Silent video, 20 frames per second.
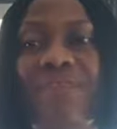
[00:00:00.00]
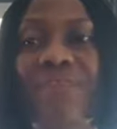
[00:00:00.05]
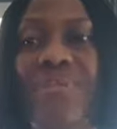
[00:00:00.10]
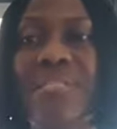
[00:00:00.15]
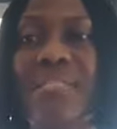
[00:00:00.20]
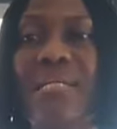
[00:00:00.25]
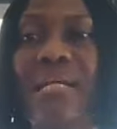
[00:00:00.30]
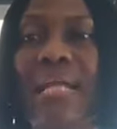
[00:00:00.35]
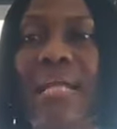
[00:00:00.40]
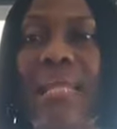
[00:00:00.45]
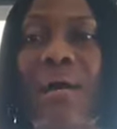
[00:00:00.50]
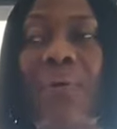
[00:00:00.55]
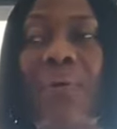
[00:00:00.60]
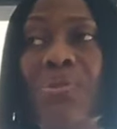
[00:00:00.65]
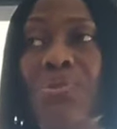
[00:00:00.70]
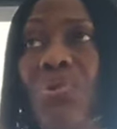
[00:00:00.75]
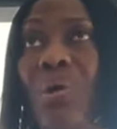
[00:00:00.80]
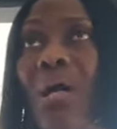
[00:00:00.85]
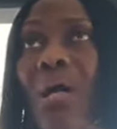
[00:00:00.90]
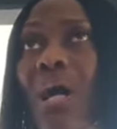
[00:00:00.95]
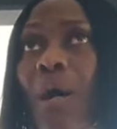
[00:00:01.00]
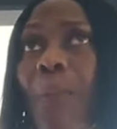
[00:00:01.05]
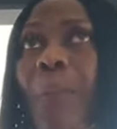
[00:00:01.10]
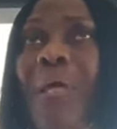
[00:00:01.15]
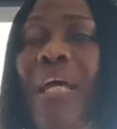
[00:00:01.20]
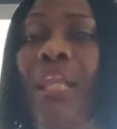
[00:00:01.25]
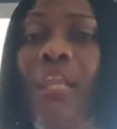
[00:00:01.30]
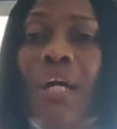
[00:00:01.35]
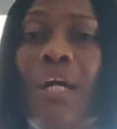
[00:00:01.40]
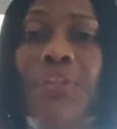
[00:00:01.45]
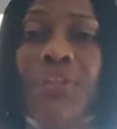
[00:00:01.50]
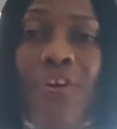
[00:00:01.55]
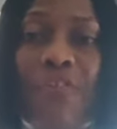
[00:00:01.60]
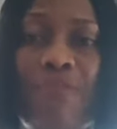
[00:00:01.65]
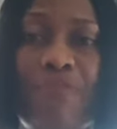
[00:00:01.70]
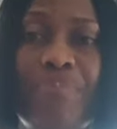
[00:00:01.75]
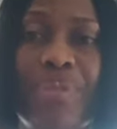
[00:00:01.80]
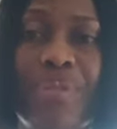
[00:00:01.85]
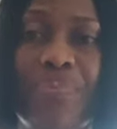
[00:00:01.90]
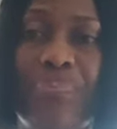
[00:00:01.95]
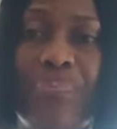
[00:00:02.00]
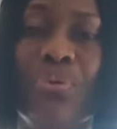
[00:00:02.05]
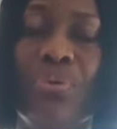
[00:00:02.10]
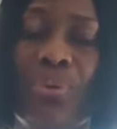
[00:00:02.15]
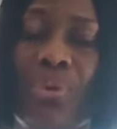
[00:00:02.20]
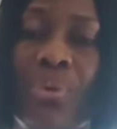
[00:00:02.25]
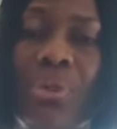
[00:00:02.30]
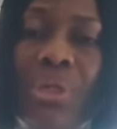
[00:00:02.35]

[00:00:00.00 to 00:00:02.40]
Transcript: physical. I want to help a lot of people.